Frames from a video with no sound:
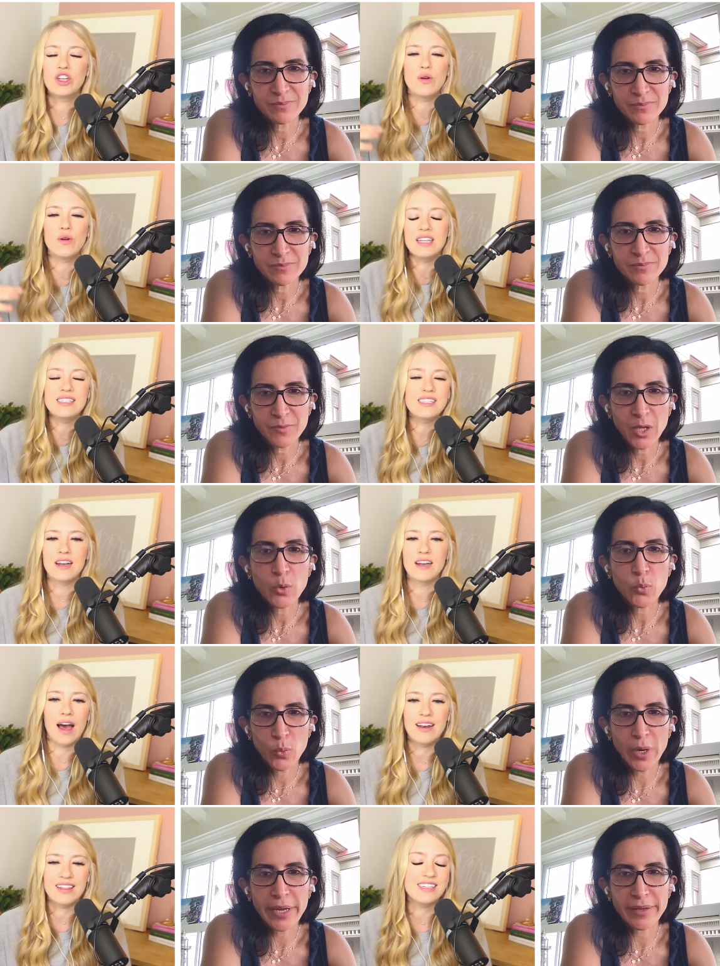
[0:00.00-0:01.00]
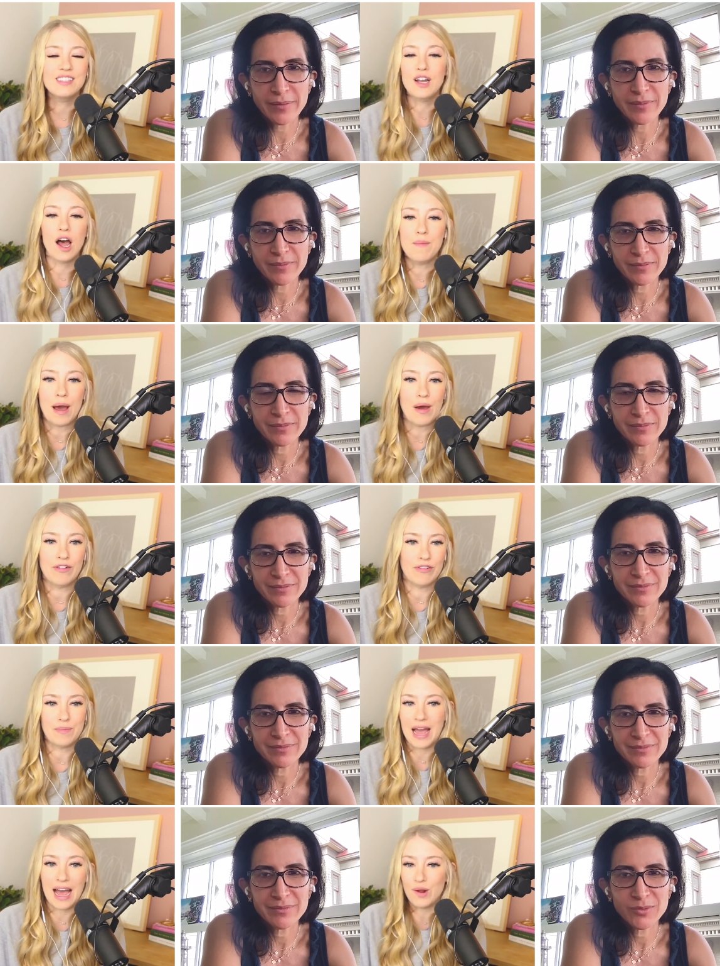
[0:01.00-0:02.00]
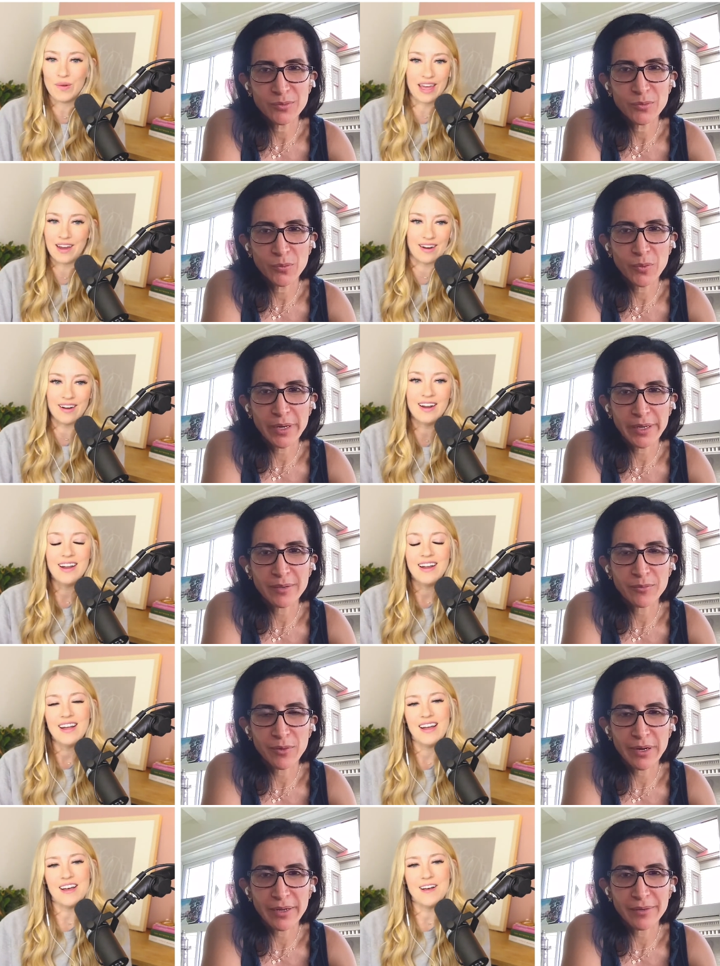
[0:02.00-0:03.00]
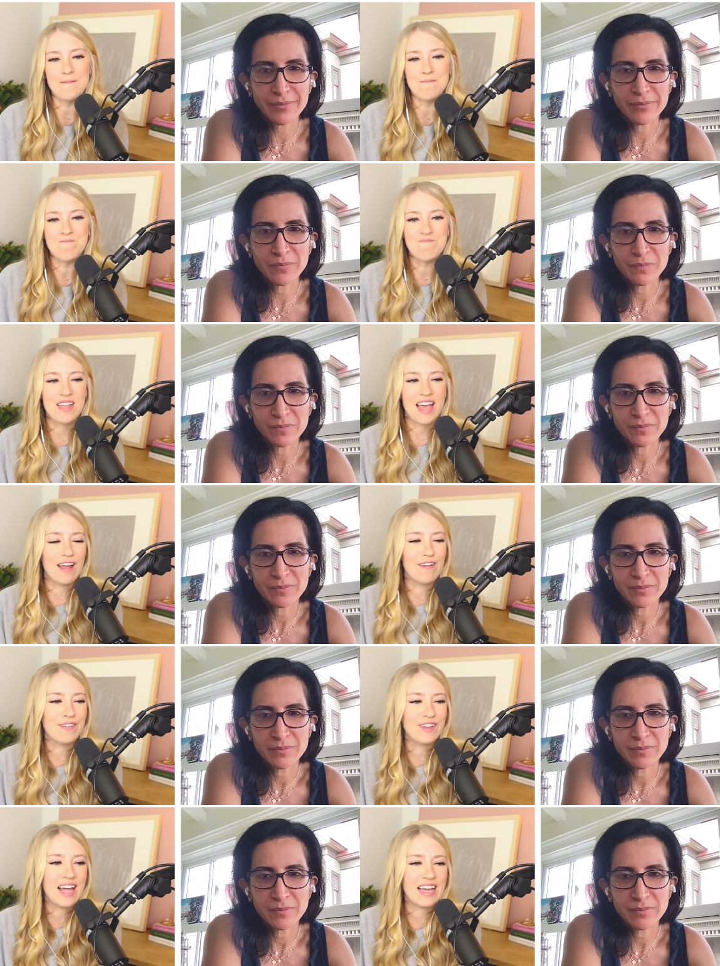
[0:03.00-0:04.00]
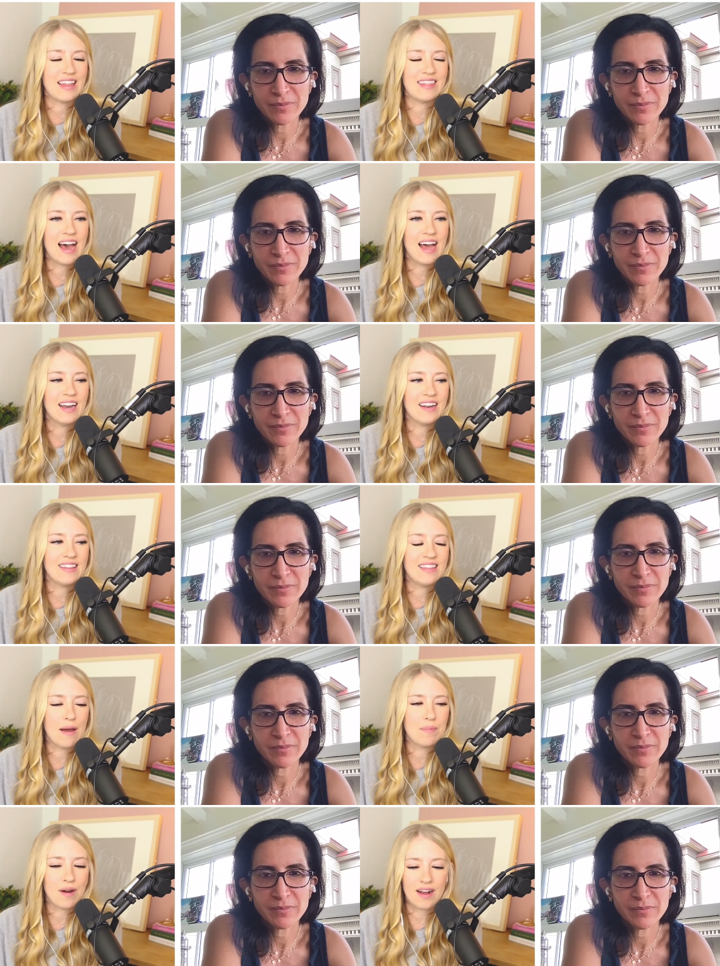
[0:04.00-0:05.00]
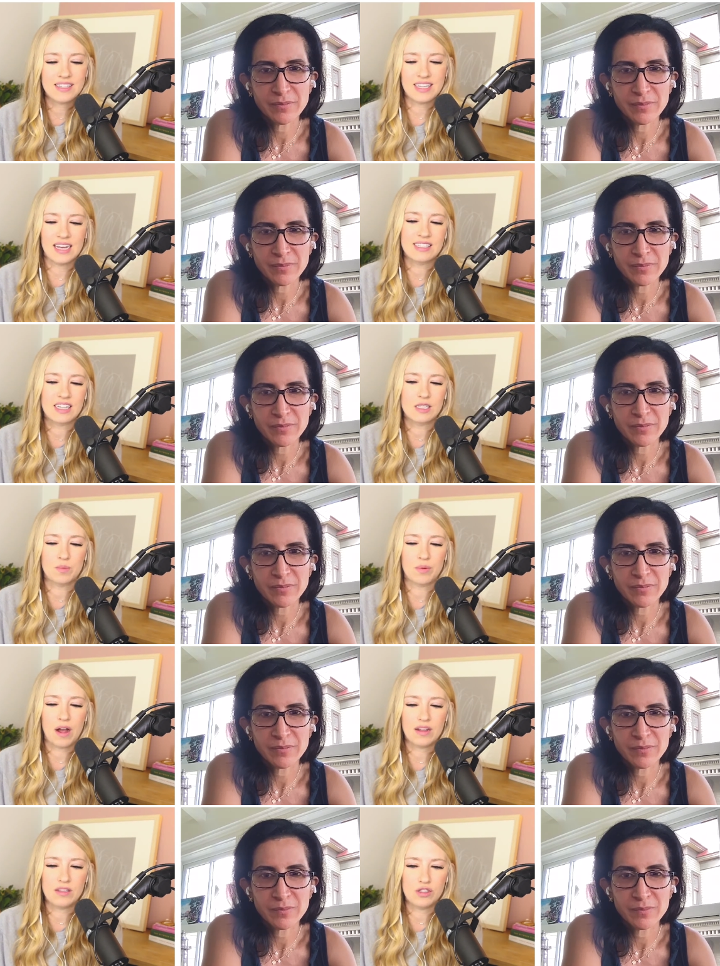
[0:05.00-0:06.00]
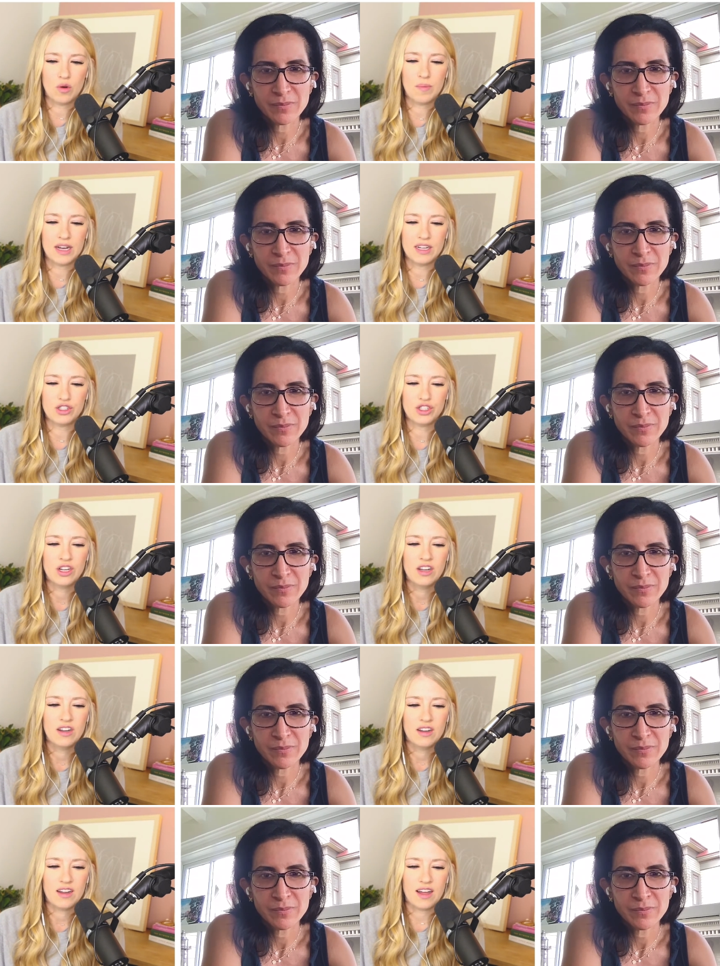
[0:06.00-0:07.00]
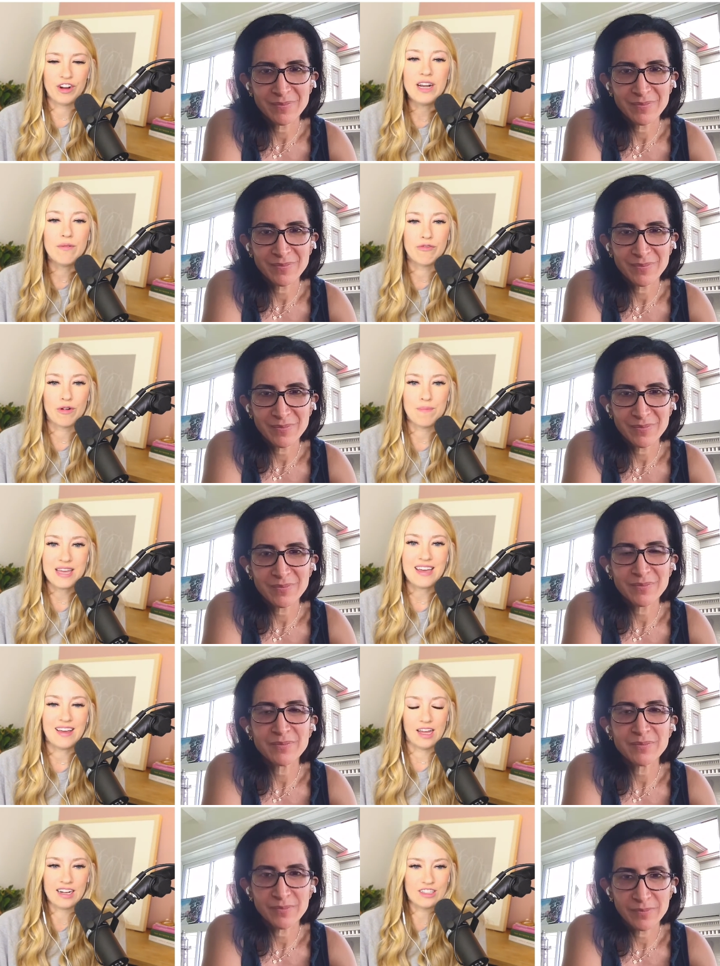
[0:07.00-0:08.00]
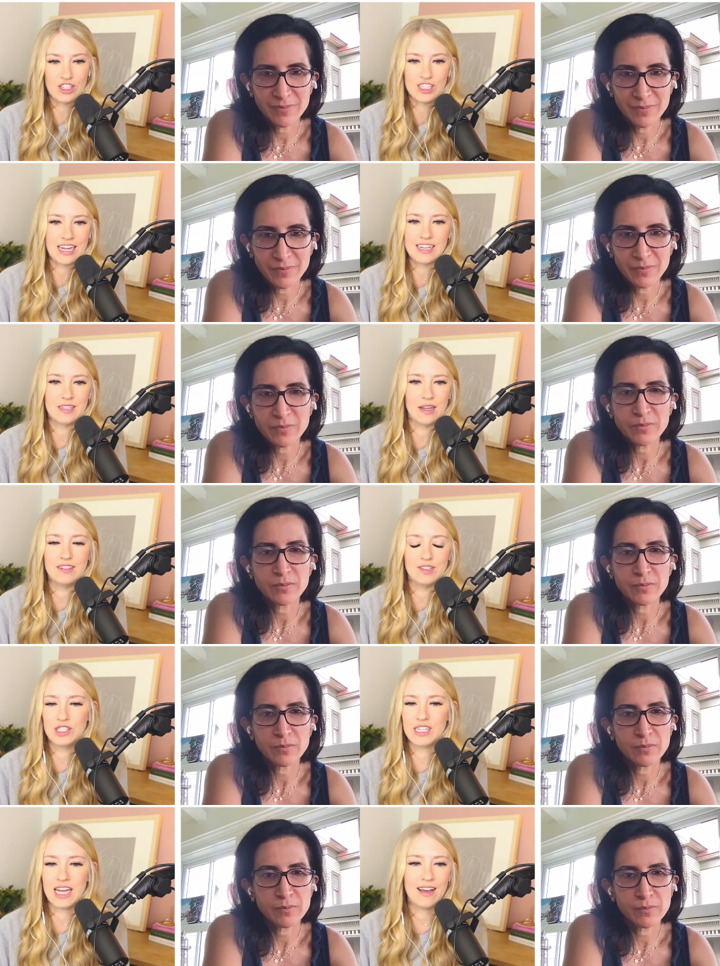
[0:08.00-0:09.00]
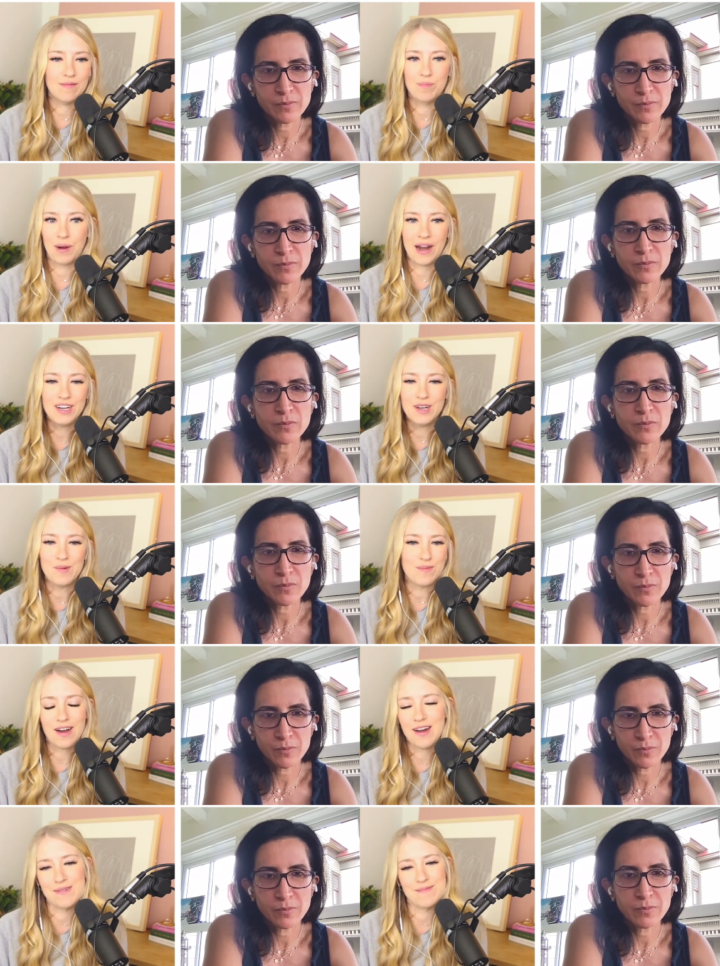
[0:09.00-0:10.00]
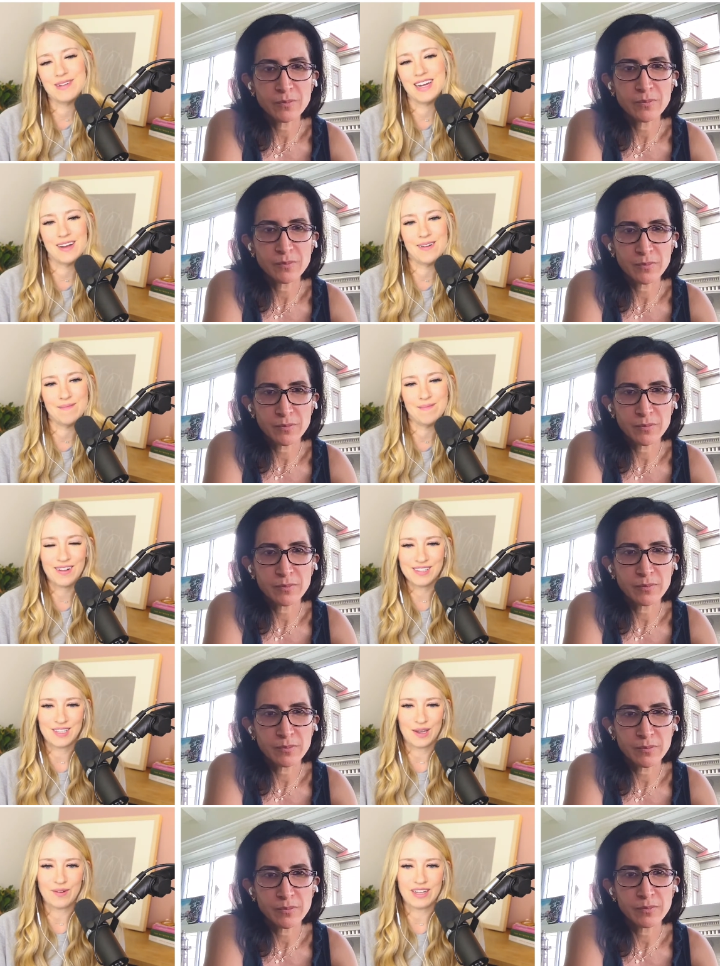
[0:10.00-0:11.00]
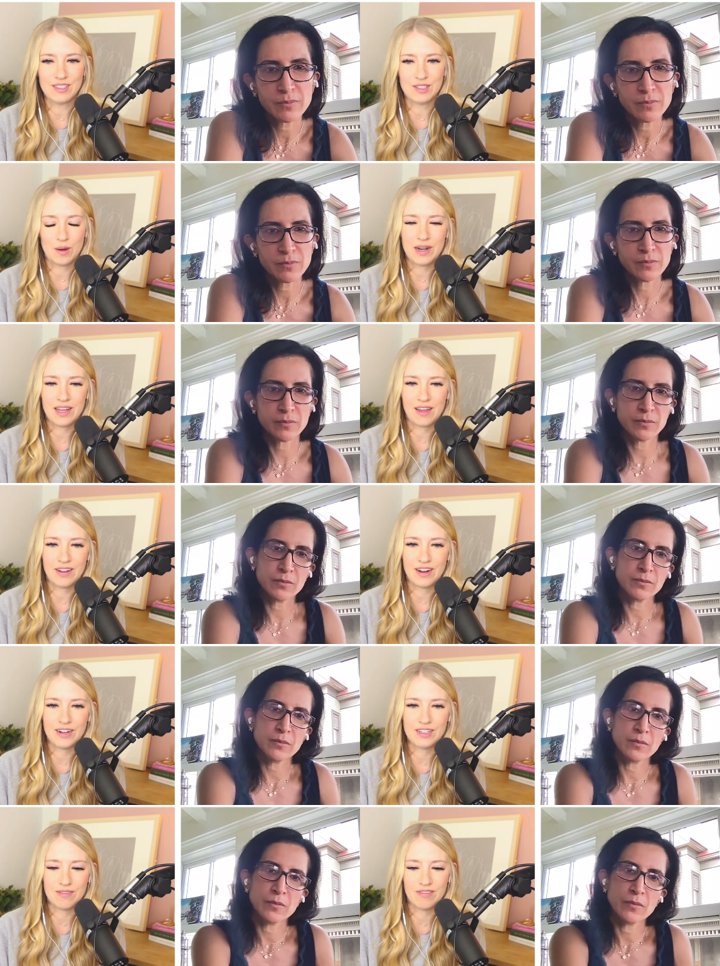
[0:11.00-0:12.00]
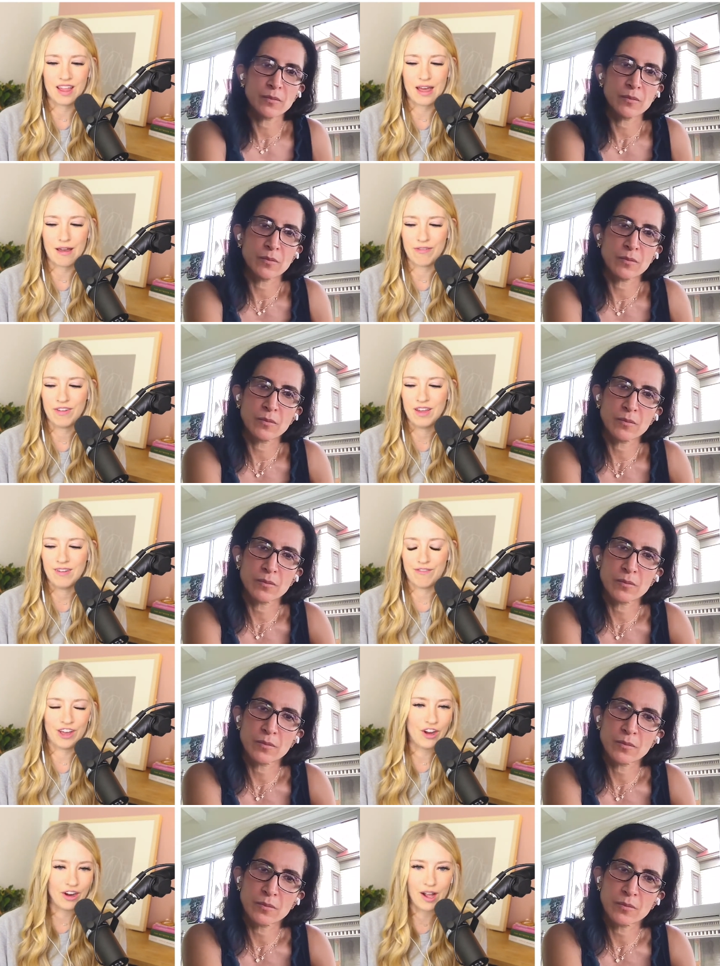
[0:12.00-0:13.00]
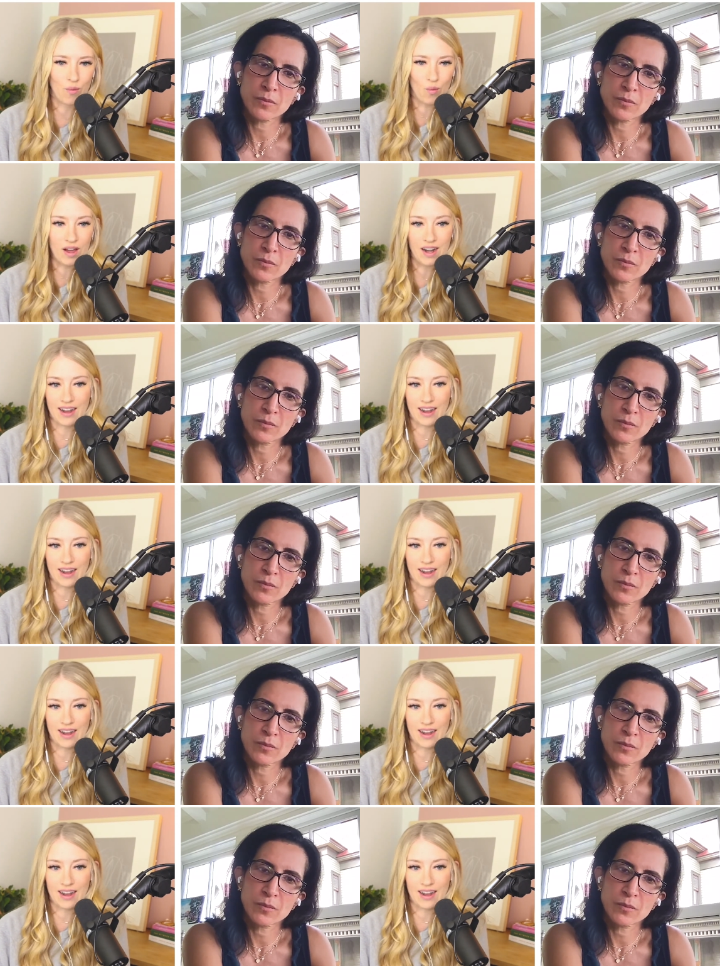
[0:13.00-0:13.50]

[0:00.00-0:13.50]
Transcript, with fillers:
Speaker 1: You know, this is not right. this is not a boundary for me. I don't care. Right, right. And I feel like that that process has brought so much freedom for me uh, just as a brand new mom, um, but also in so many other areas of life, figuring out what